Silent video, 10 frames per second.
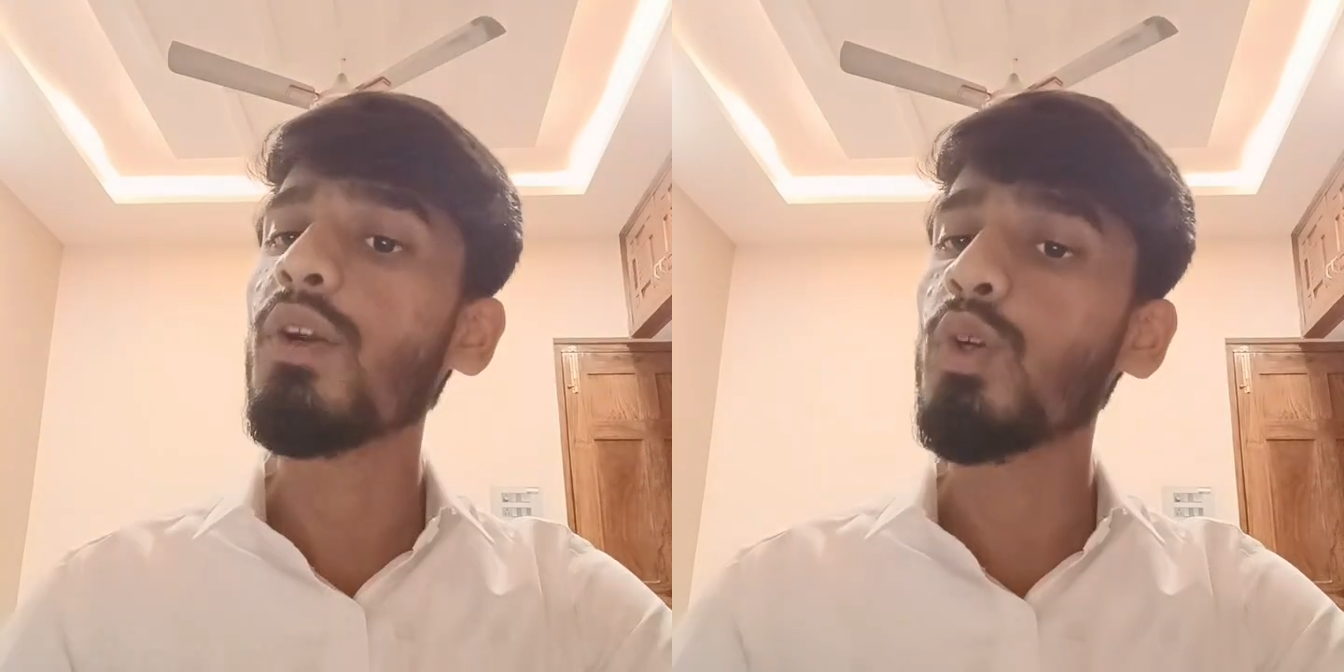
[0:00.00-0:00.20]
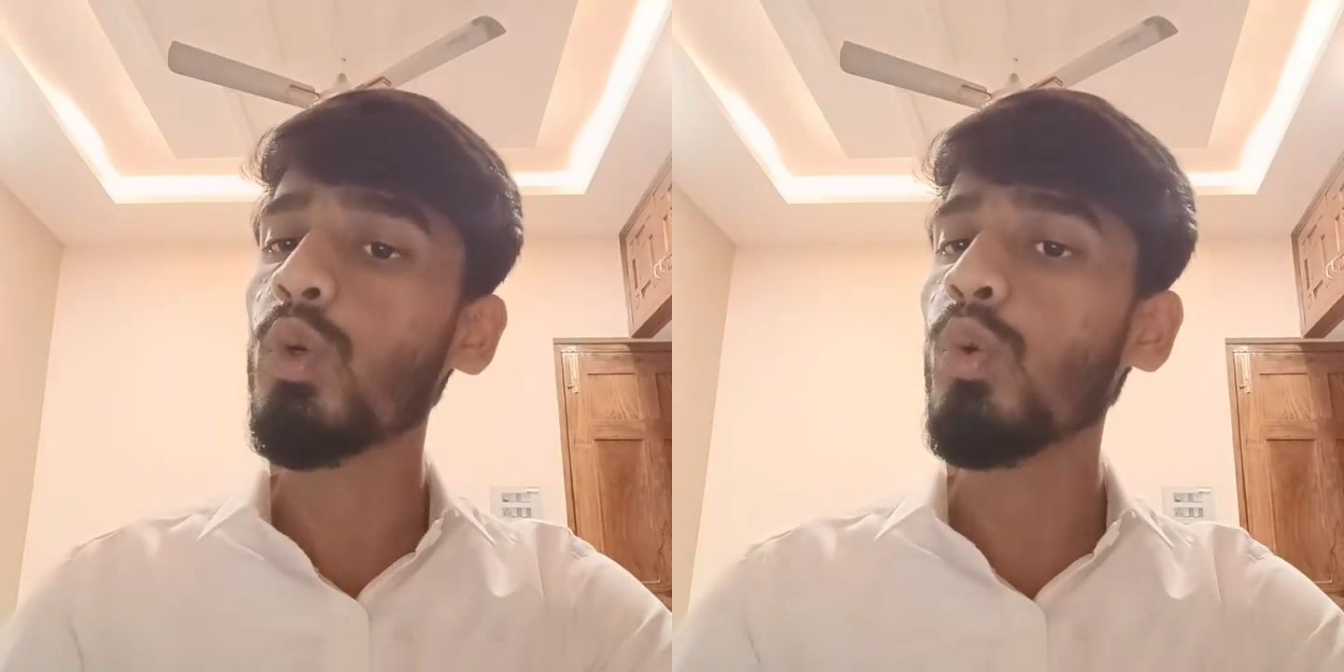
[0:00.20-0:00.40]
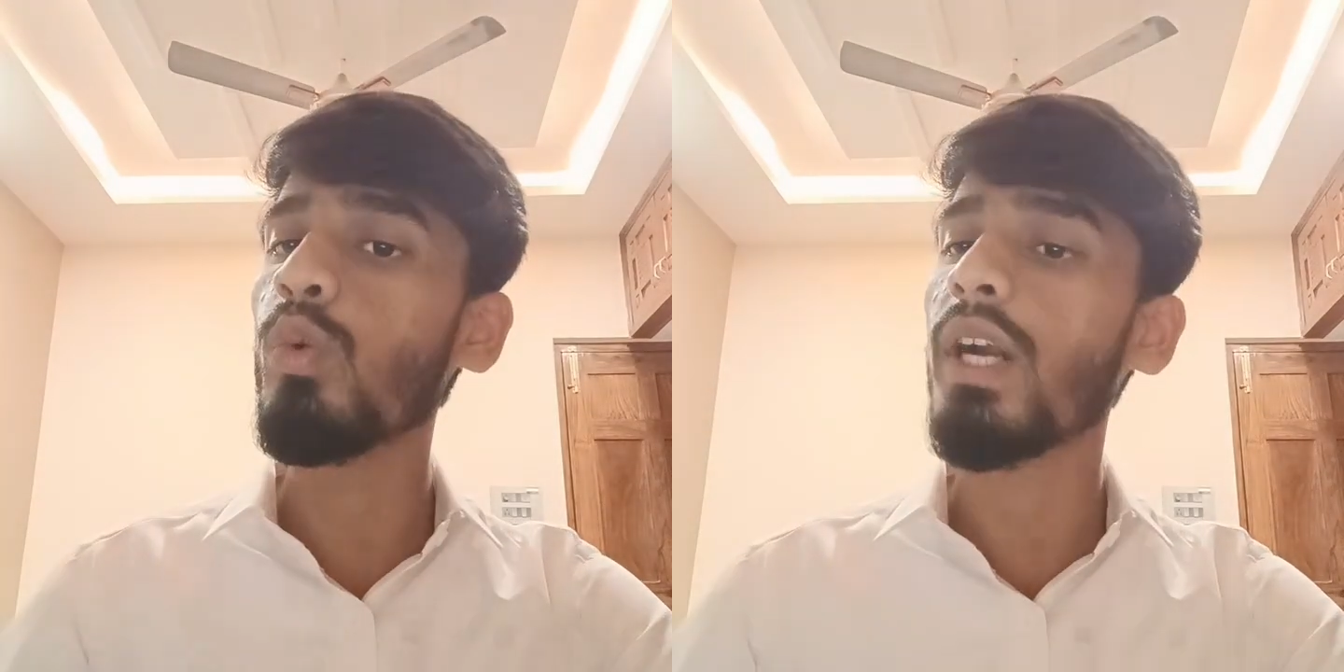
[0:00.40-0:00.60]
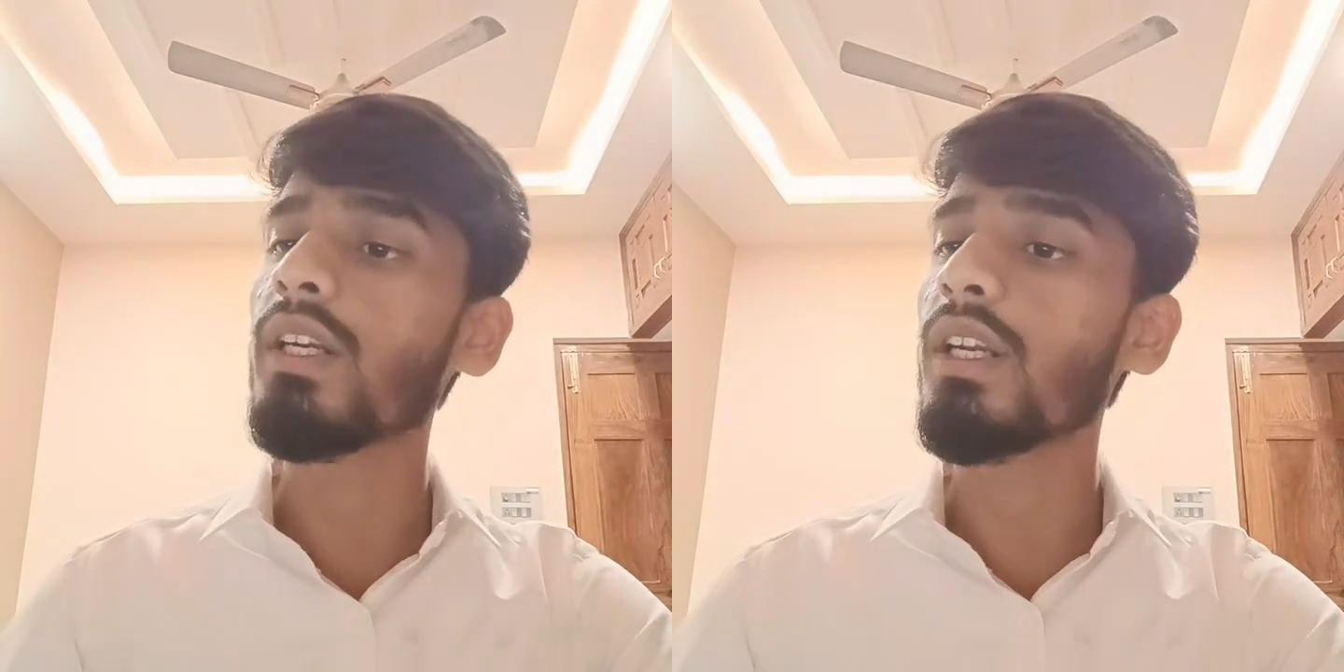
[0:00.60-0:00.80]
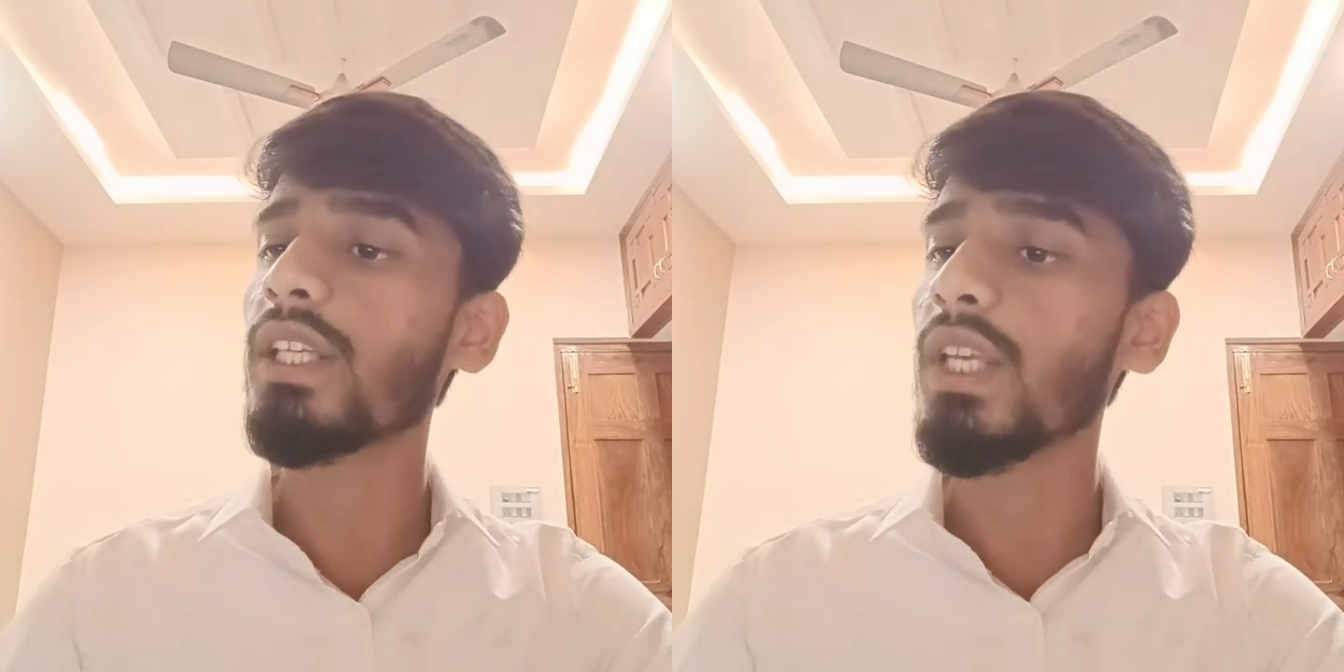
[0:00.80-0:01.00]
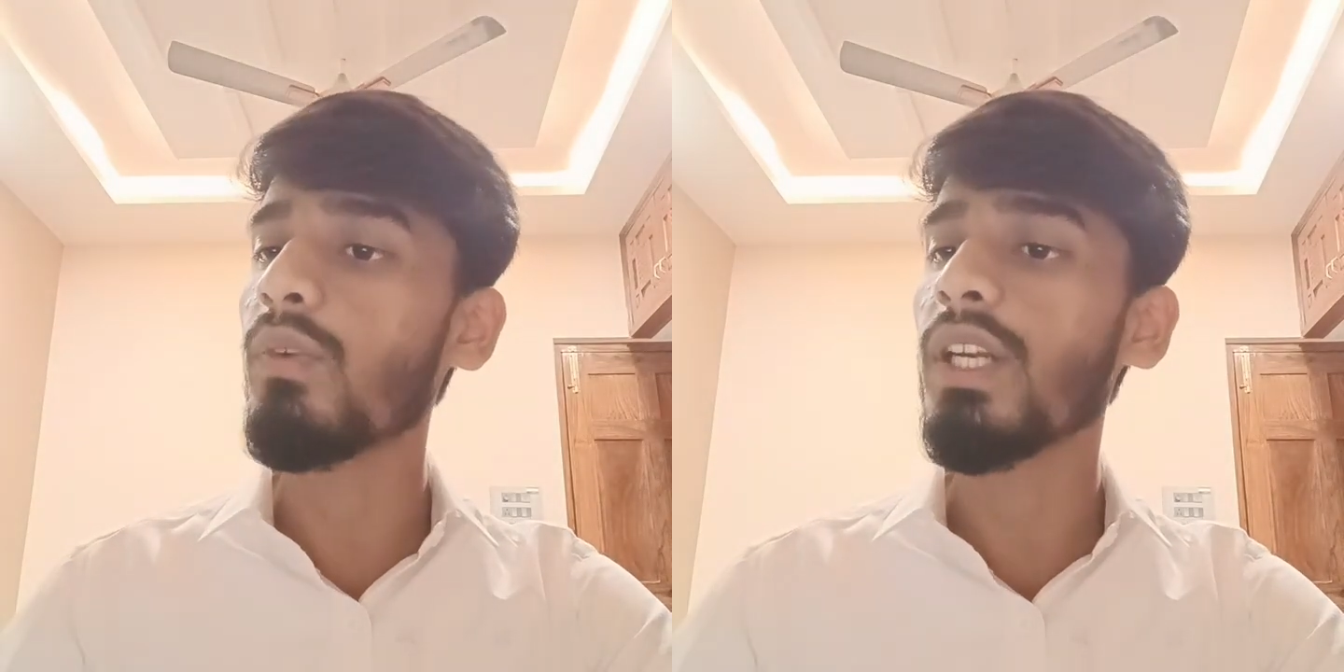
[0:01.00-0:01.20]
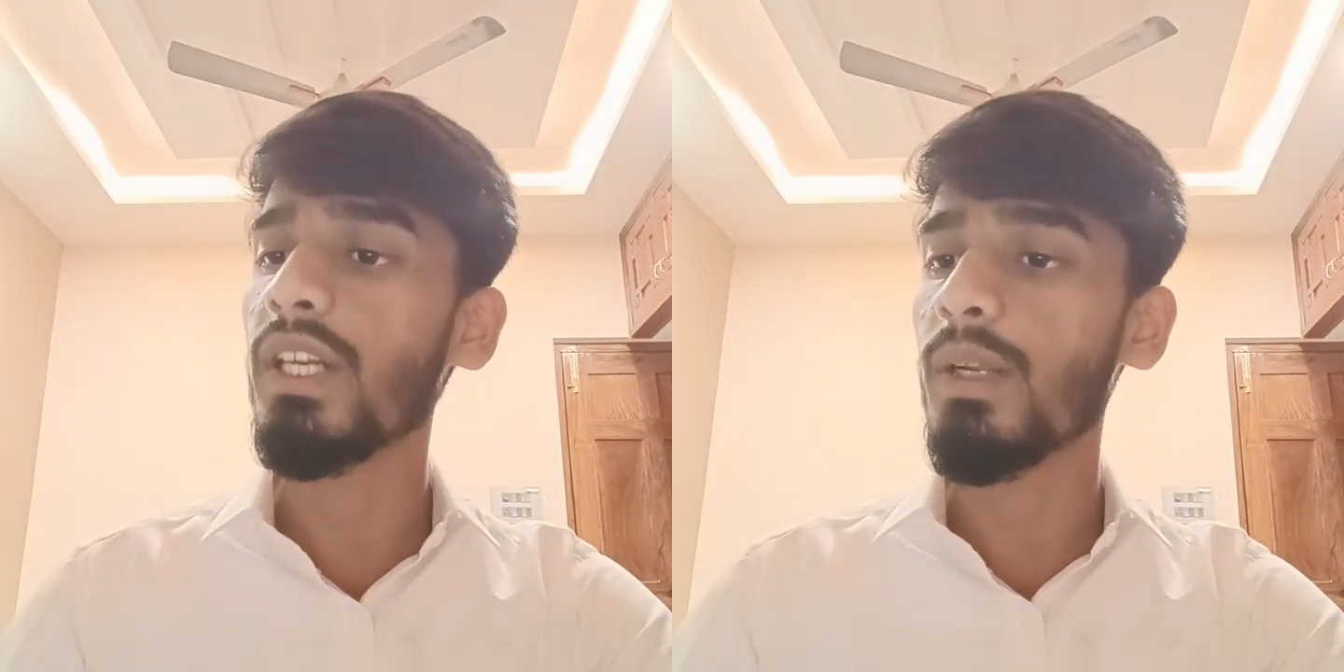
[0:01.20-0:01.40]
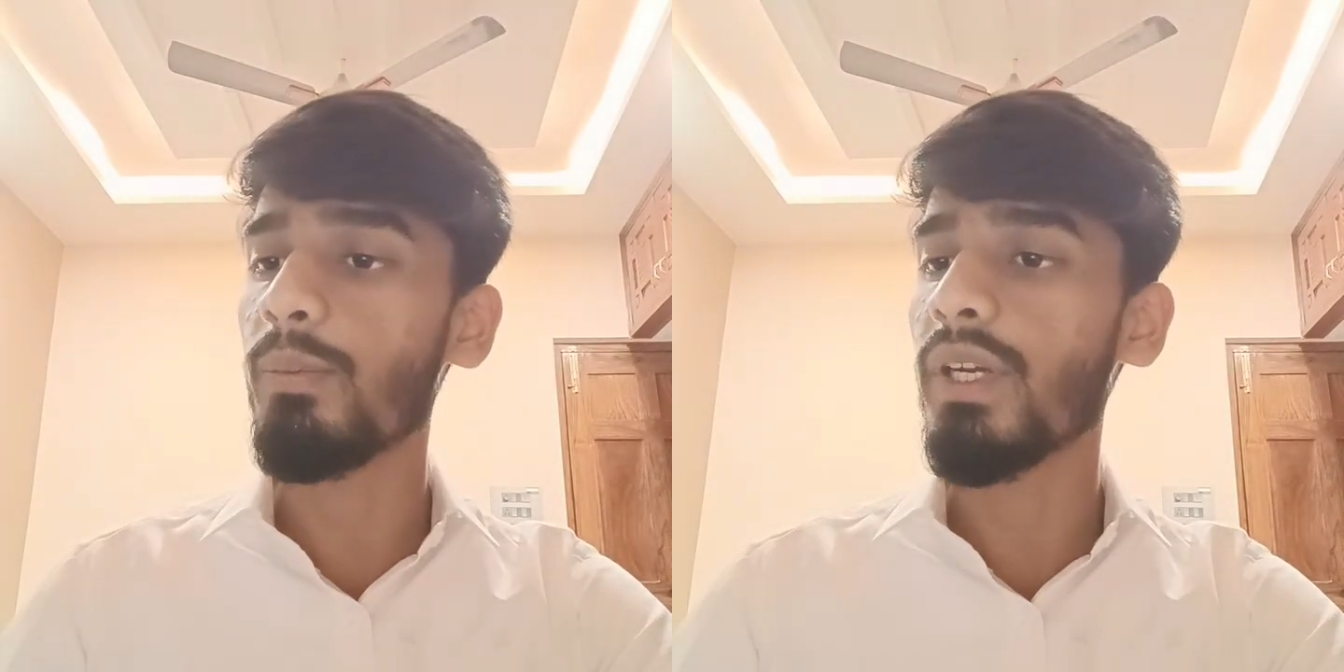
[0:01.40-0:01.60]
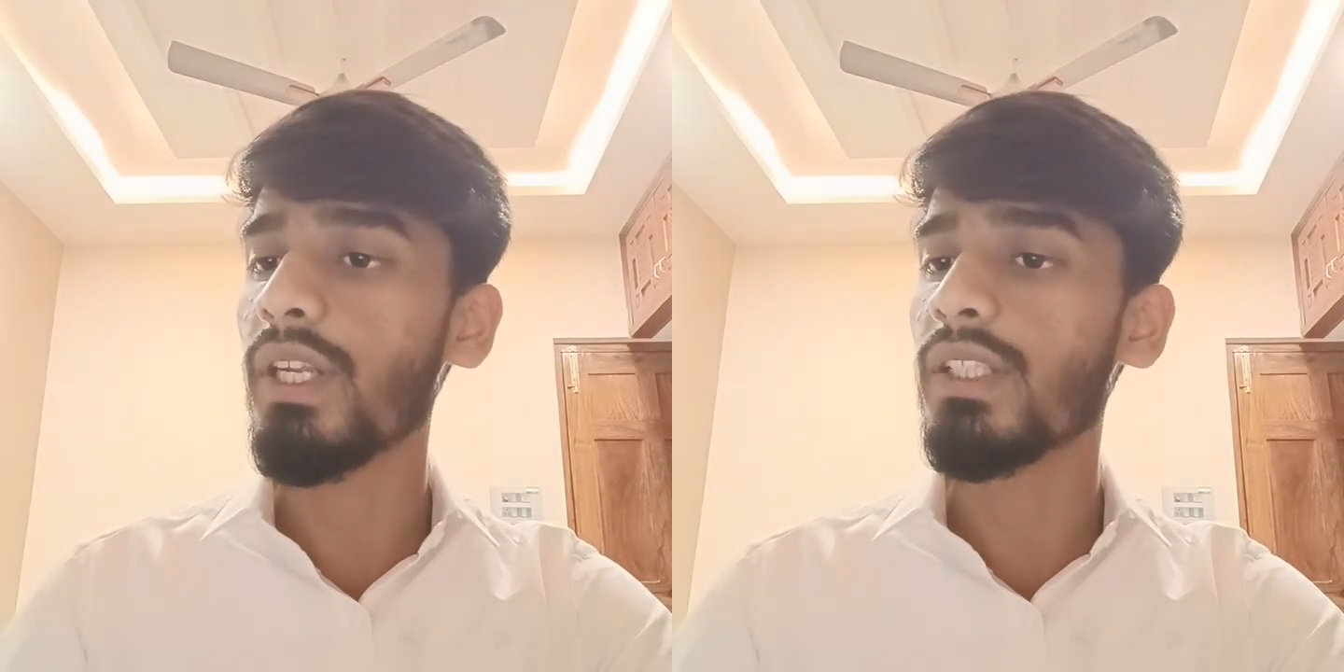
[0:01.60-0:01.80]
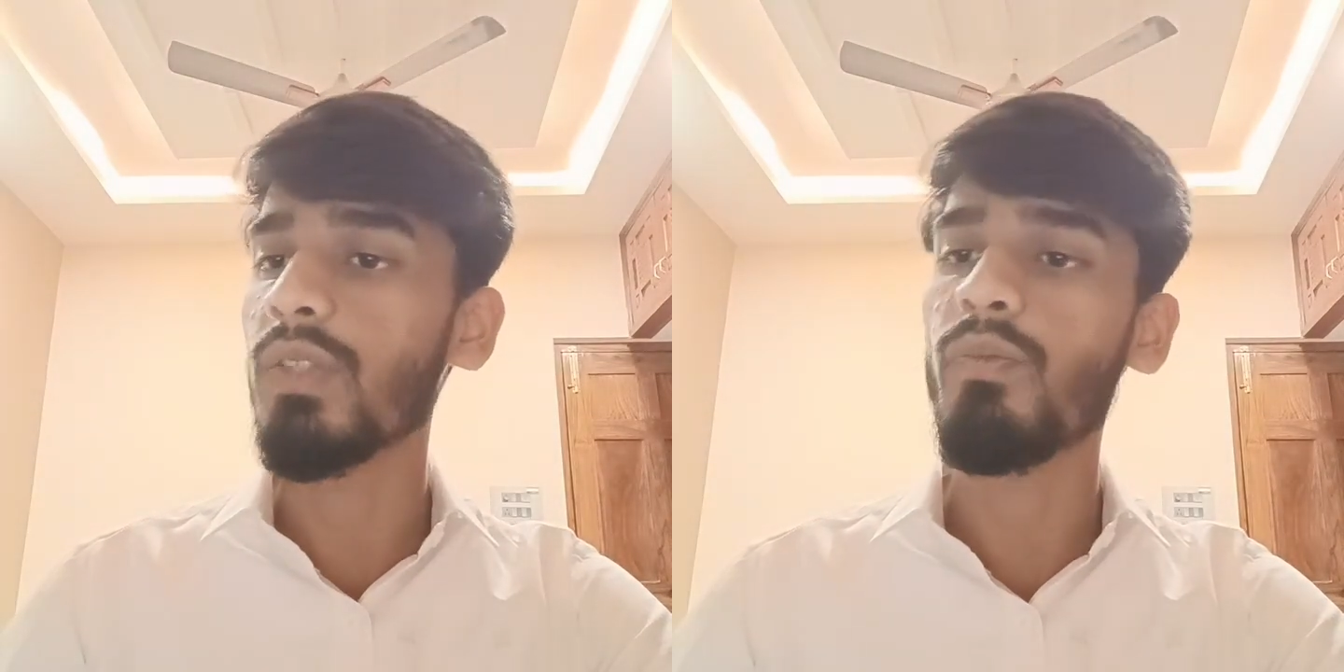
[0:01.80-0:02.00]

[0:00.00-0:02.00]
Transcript: true under a given interpretation.